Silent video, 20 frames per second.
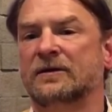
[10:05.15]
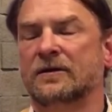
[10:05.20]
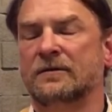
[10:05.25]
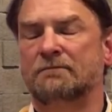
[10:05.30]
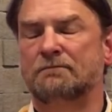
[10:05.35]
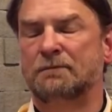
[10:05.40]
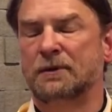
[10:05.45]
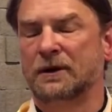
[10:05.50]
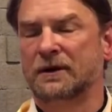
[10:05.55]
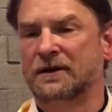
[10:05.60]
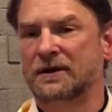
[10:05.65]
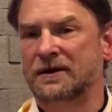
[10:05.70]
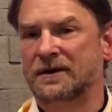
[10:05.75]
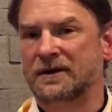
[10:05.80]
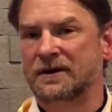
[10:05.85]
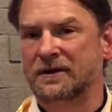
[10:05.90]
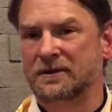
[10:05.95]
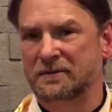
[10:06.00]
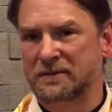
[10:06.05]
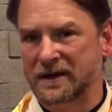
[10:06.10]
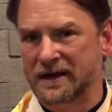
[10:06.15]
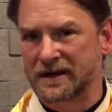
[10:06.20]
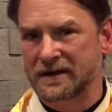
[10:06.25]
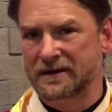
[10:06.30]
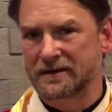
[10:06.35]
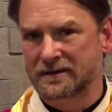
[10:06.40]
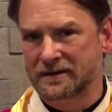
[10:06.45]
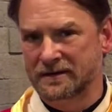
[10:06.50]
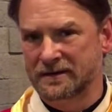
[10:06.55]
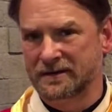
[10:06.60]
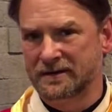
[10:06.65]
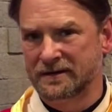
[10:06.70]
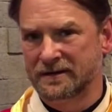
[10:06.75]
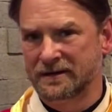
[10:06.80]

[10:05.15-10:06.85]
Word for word: or burden you bear,